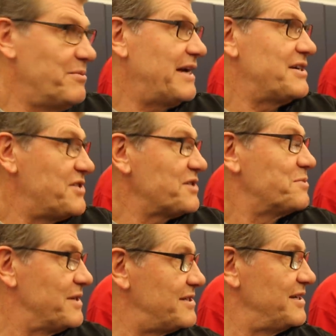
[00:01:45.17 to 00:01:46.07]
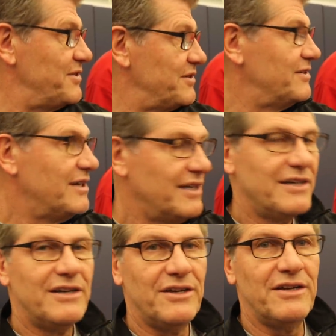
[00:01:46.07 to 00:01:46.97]
to make adjustments and you,
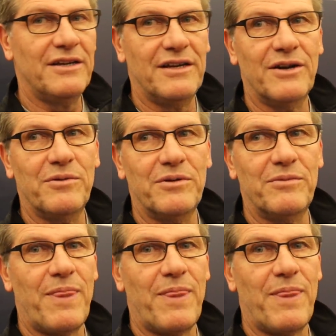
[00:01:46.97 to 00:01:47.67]
you know,